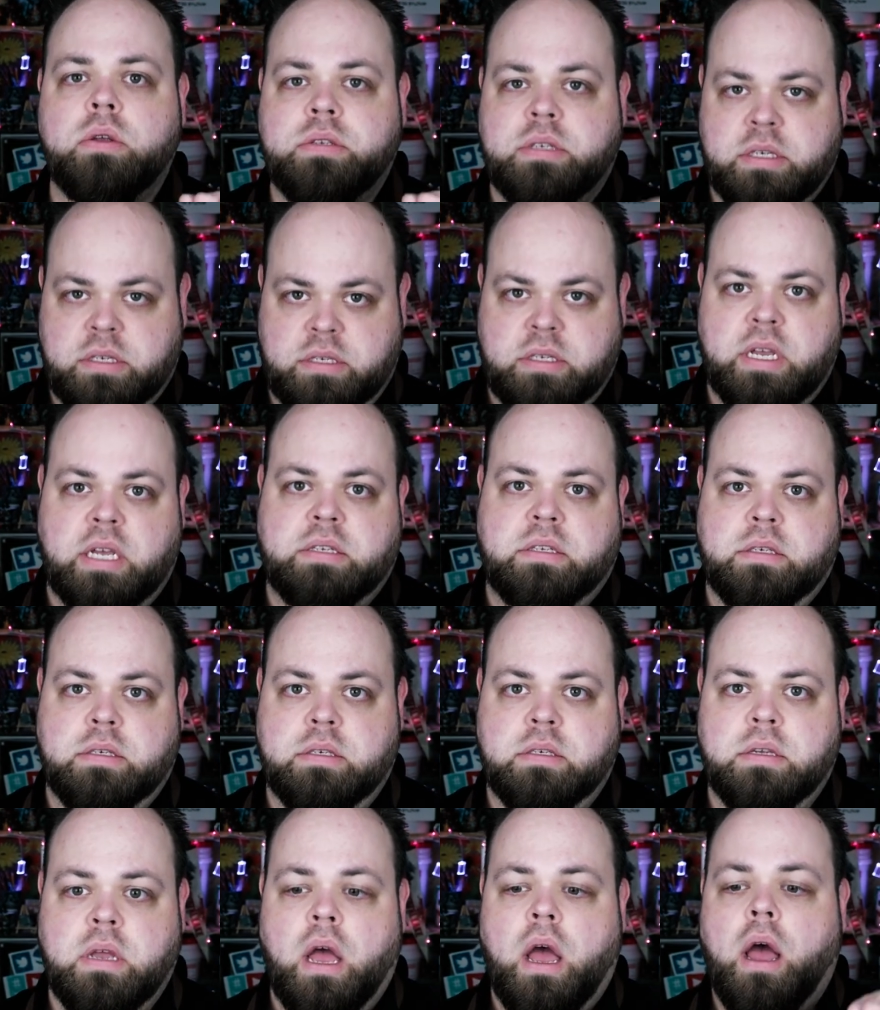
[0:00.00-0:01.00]

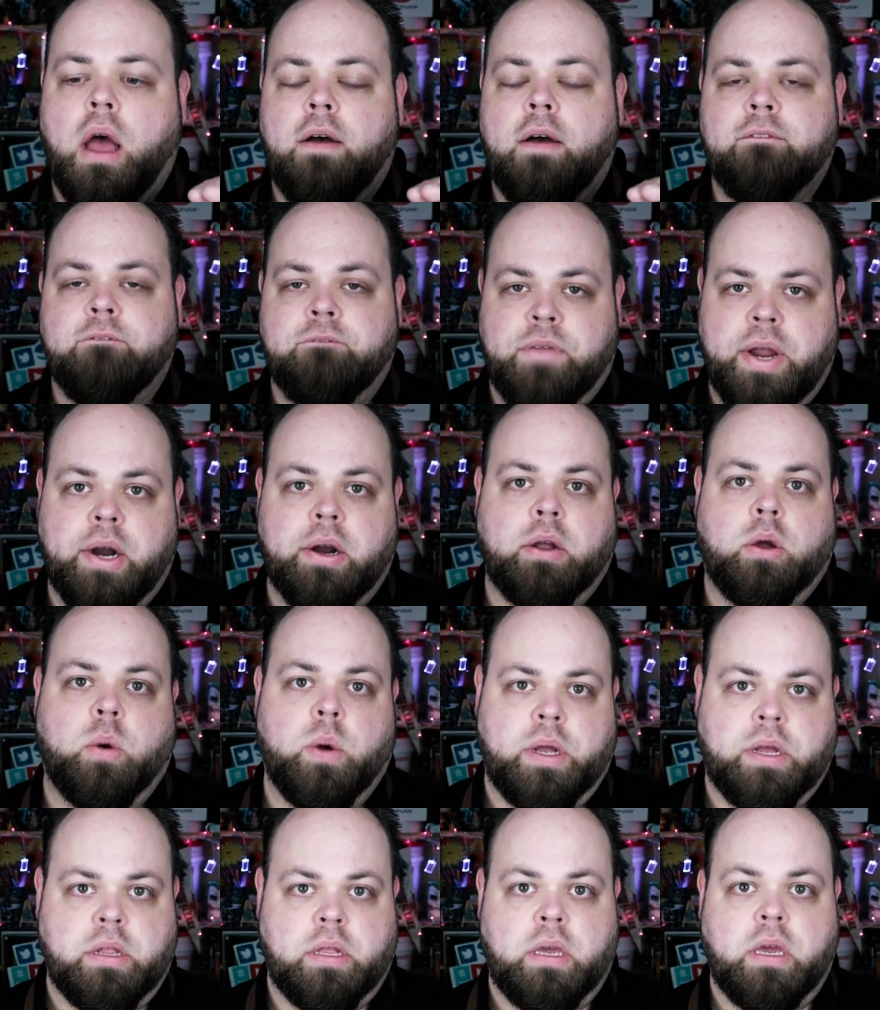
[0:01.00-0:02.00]
successes very
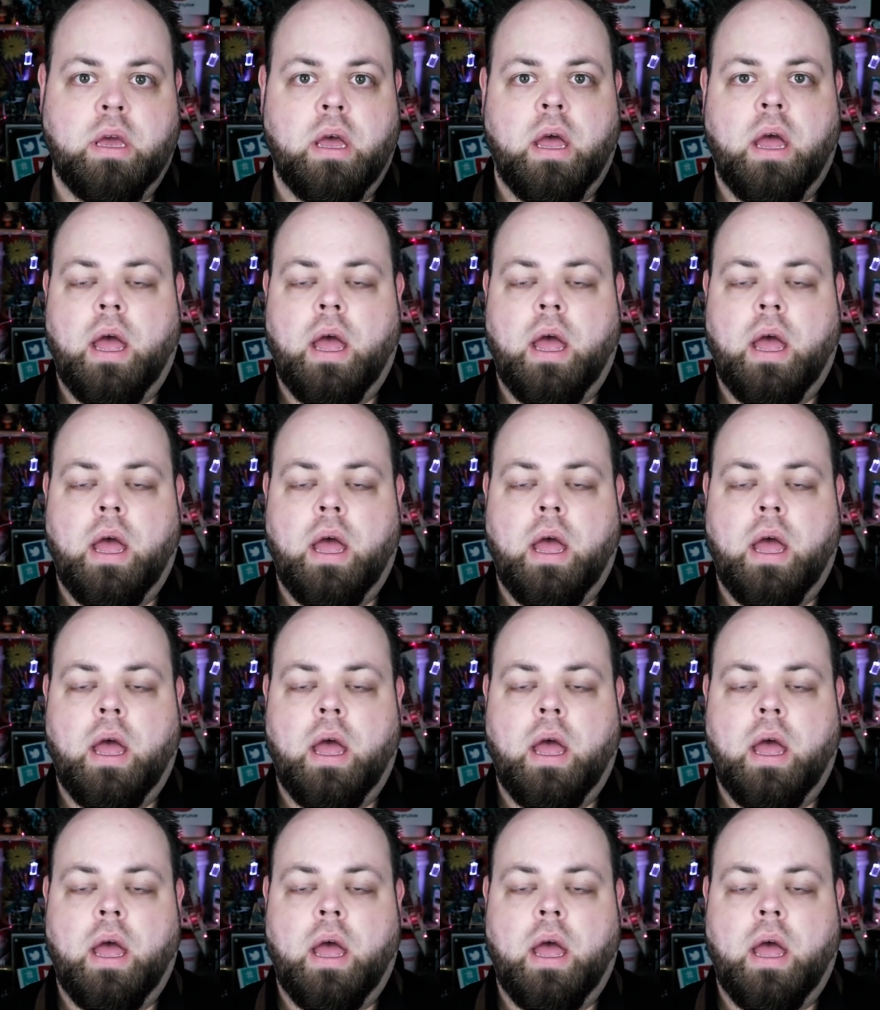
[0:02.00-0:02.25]
quickly.